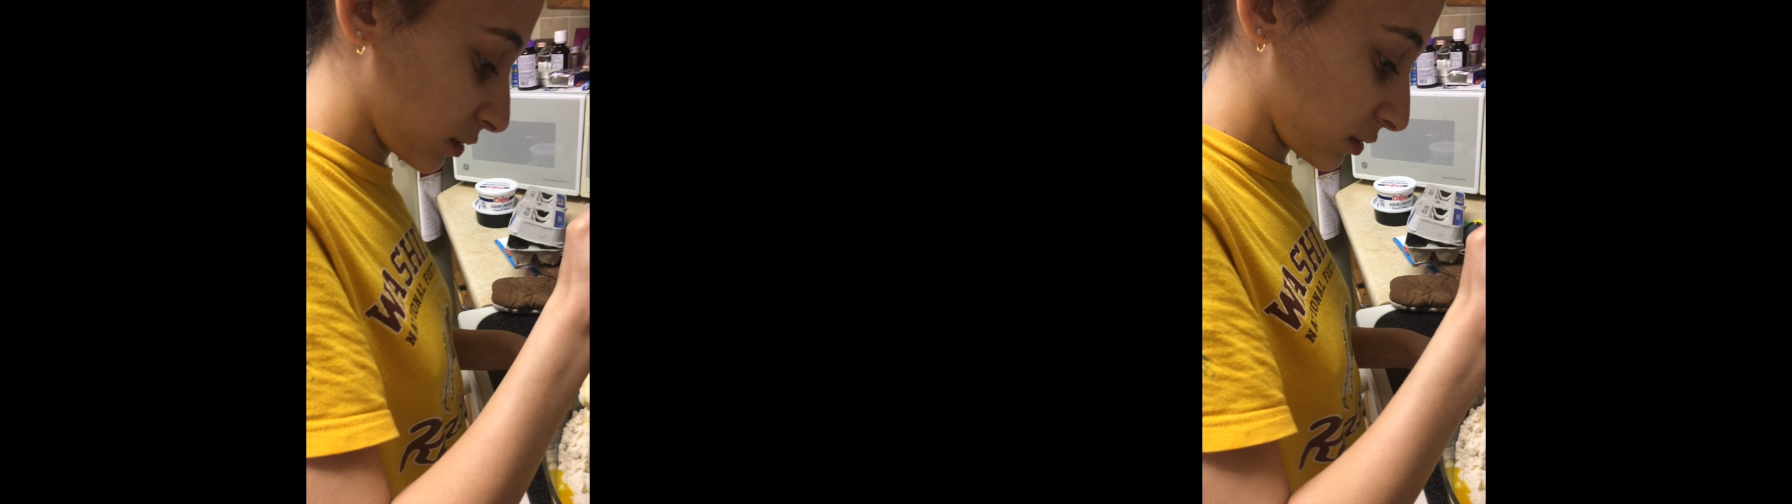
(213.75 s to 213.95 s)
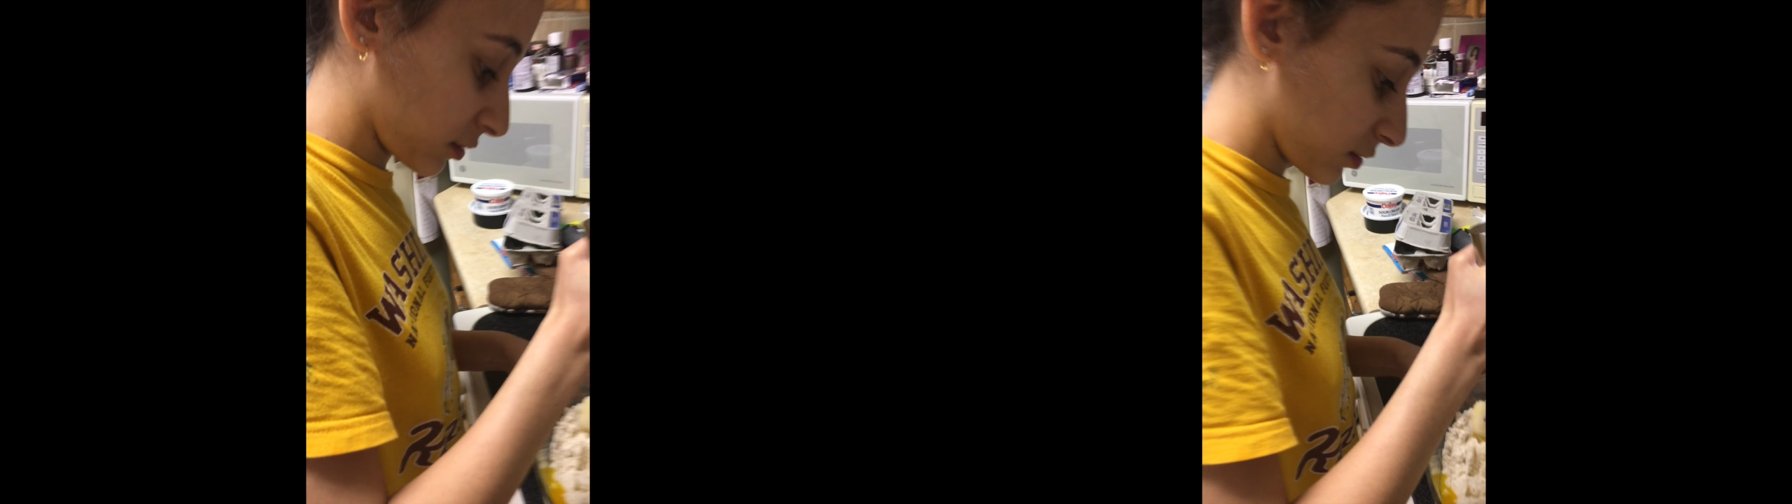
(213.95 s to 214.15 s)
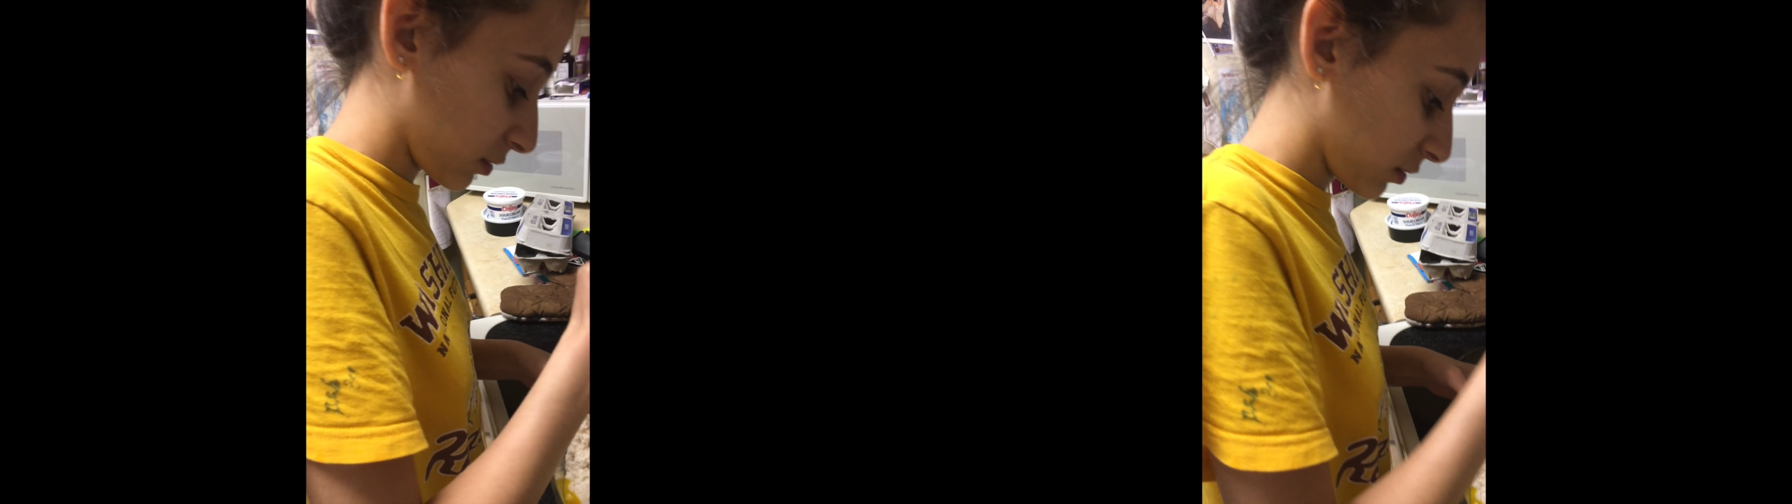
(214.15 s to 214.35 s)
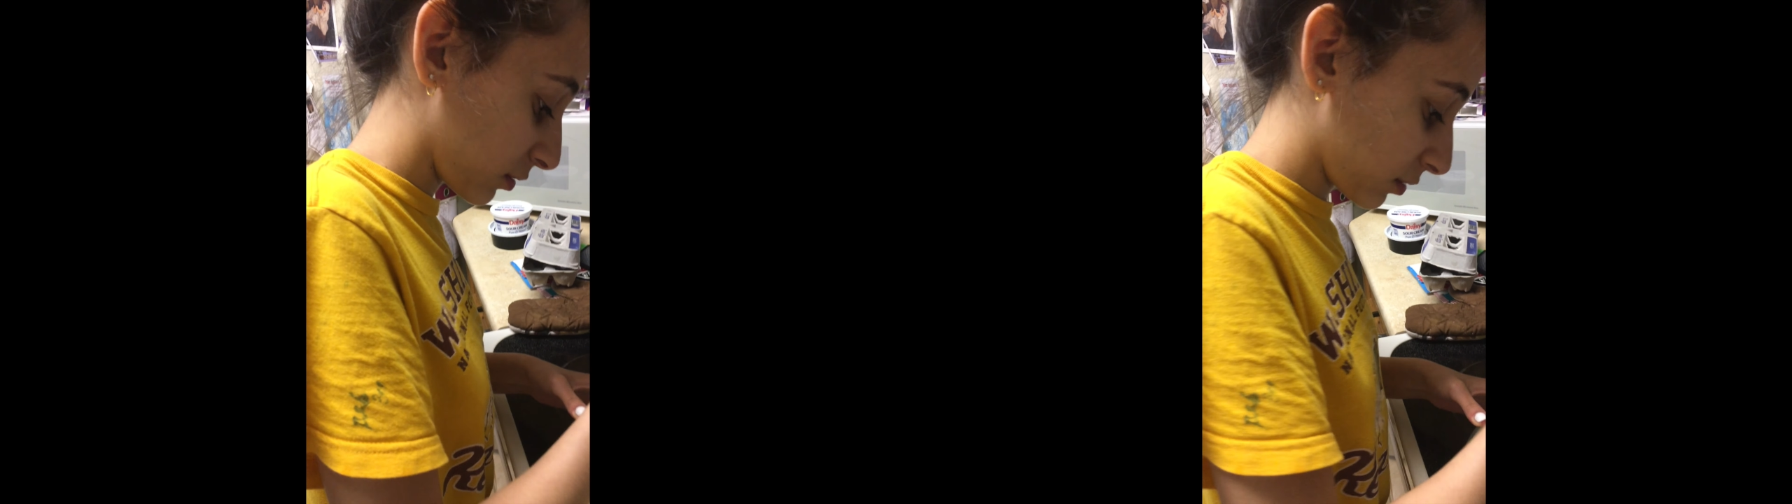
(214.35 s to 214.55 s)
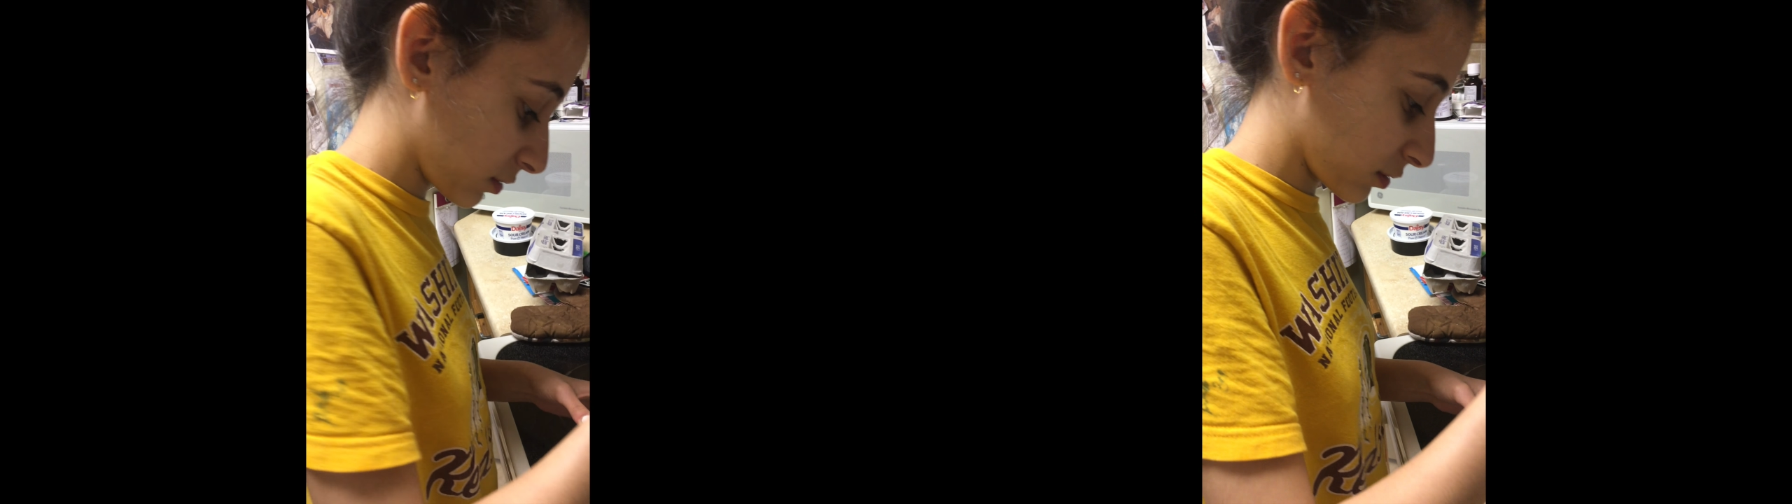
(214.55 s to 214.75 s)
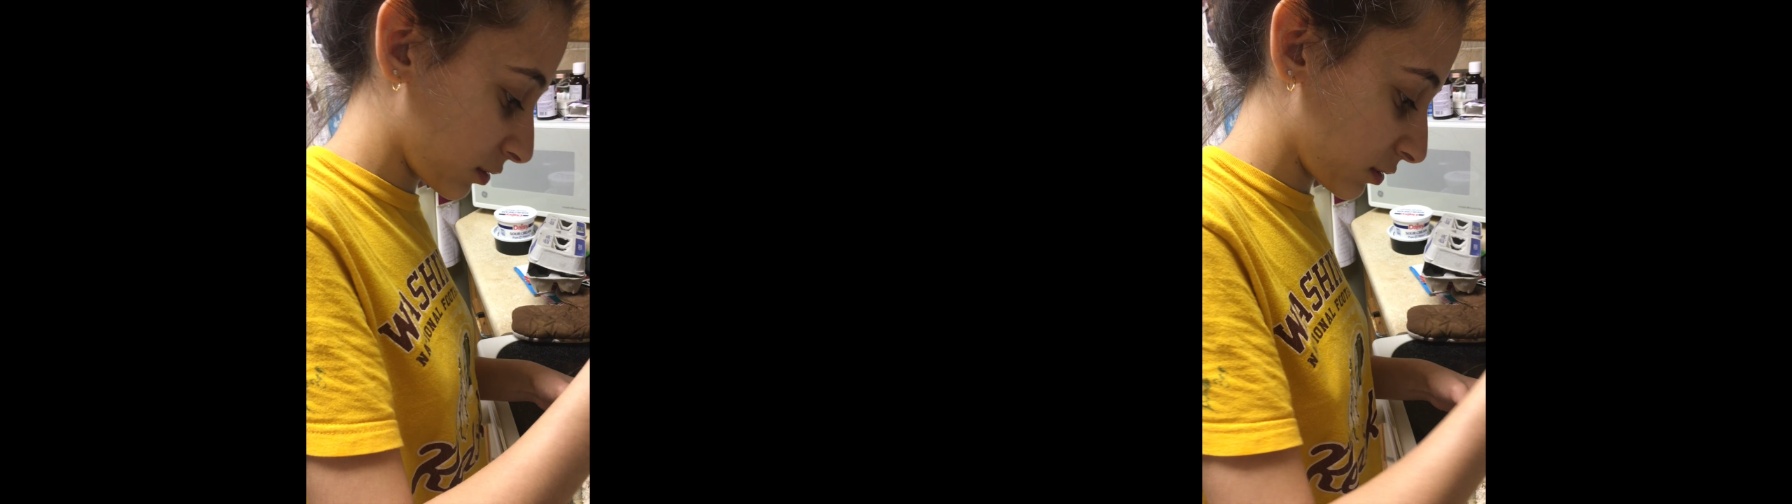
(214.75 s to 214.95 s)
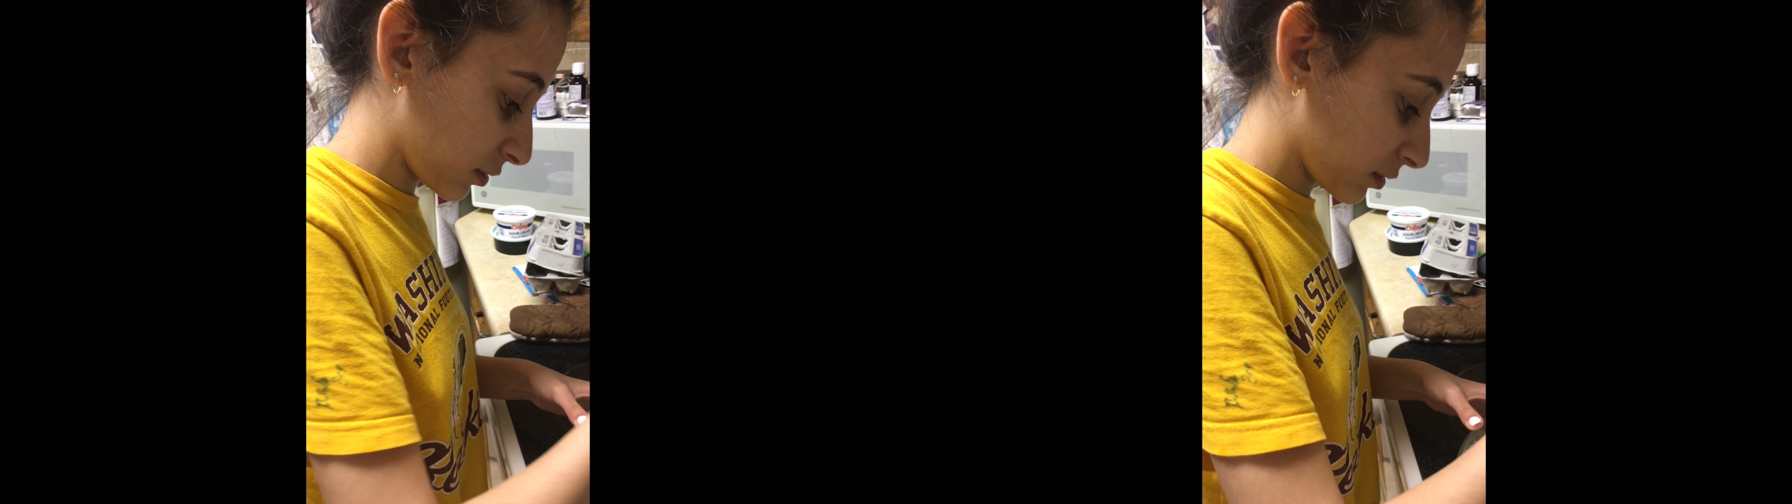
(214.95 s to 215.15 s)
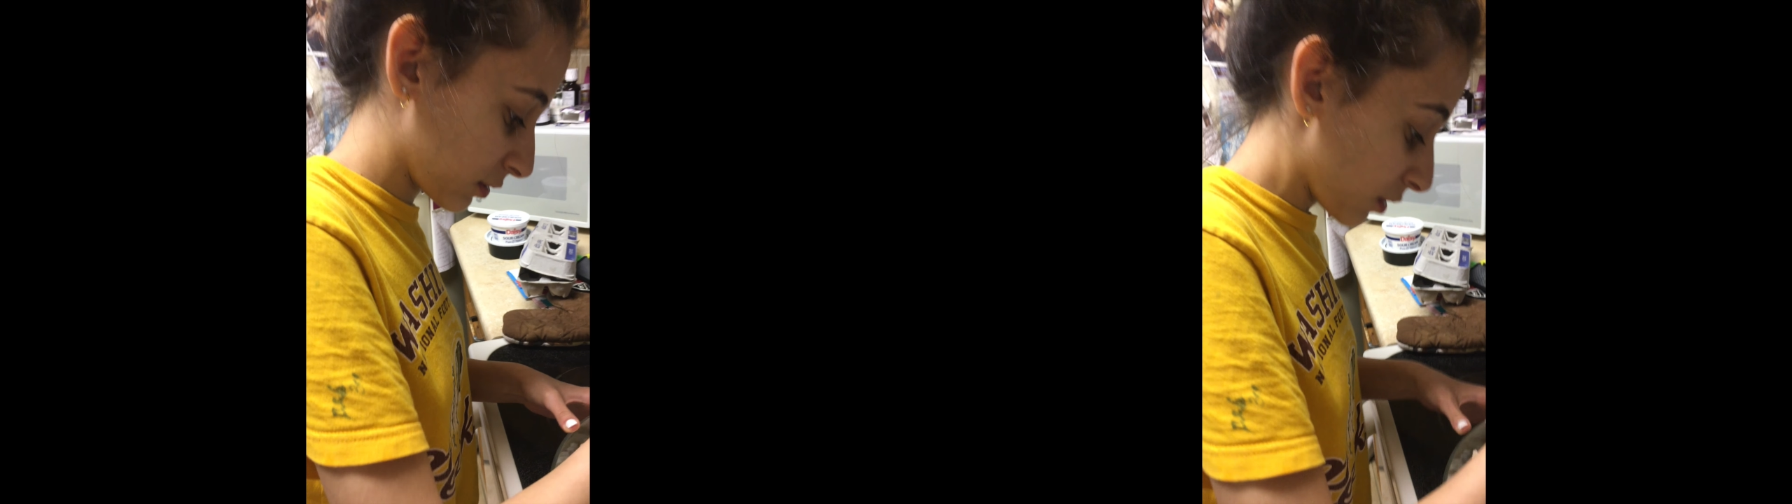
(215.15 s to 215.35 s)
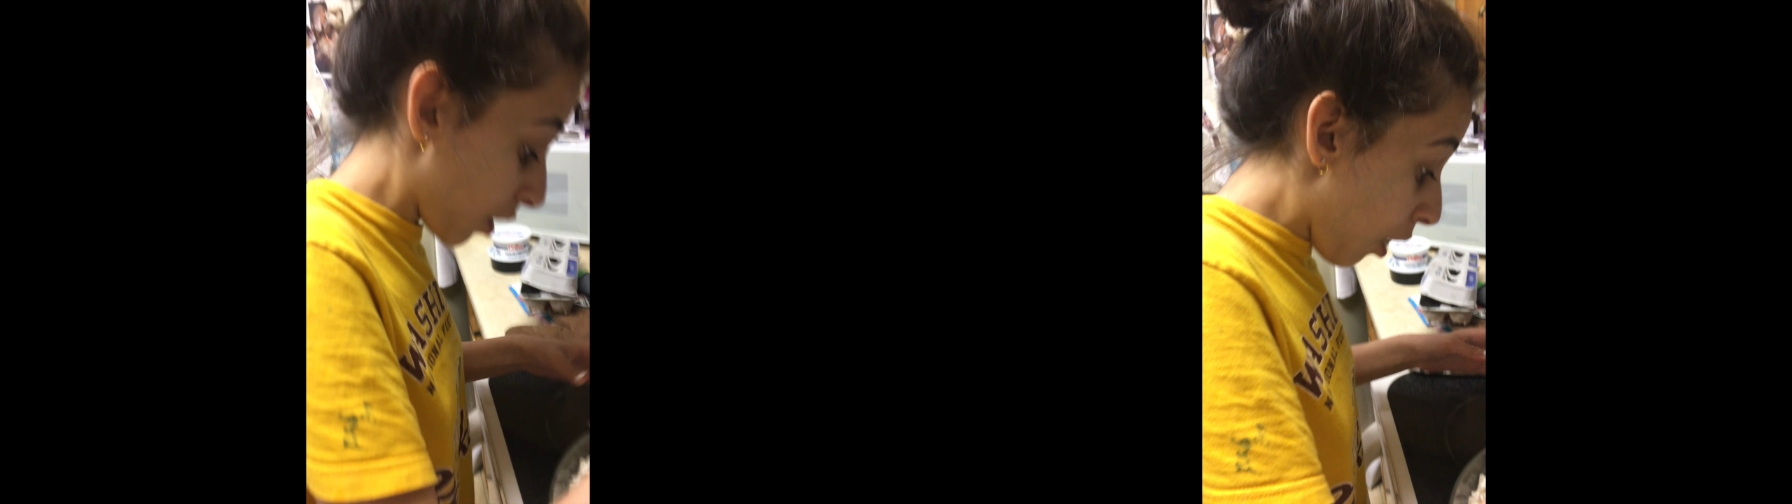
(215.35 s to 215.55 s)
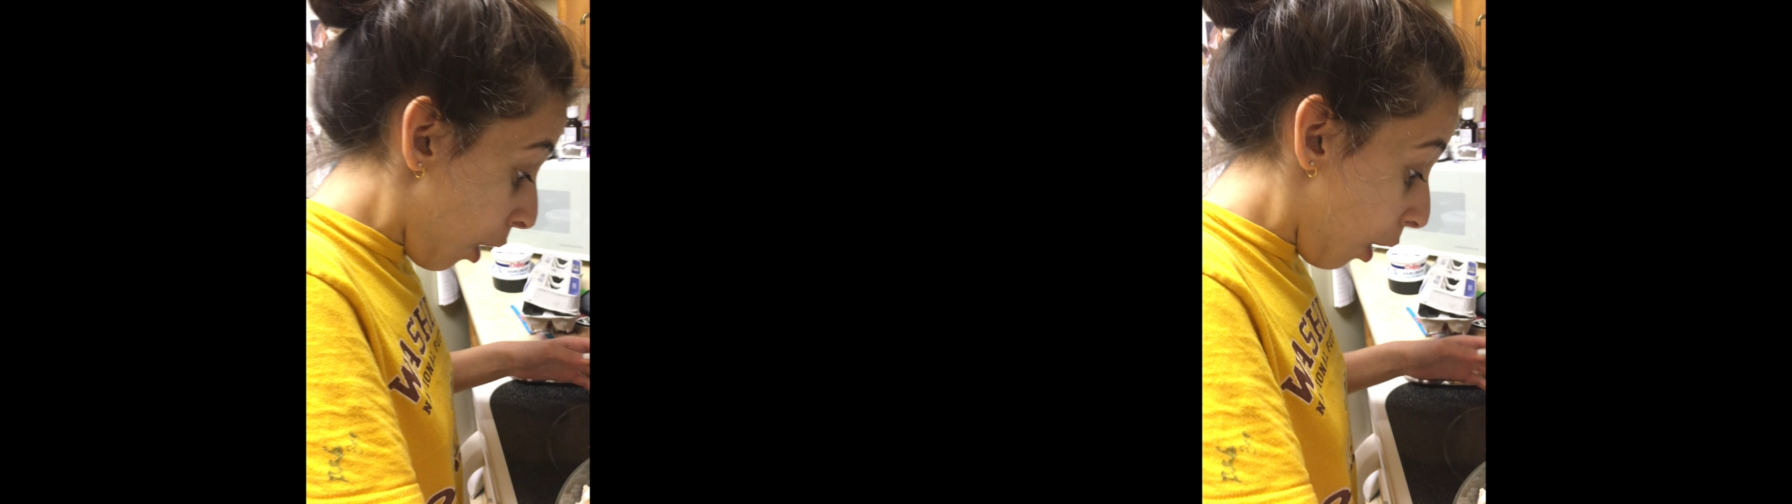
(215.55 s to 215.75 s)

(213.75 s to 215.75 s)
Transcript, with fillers: I want I want these cookies to come out good.